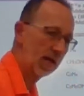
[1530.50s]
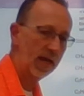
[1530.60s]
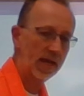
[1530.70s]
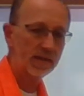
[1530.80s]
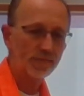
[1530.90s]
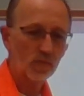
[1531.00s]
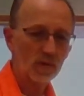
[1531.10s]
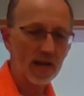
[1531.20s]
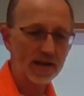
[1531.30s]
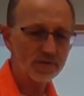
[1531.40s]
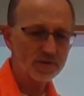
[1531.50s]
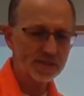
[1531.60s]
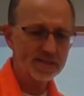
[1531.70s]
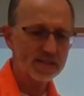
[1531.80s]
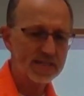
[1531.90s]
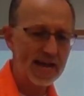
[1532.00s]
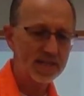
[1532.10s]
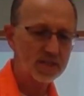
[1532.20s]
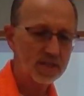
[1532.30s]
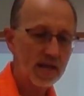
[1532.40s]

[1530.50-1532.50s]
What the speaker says: Okay, 4 hydrogens attached.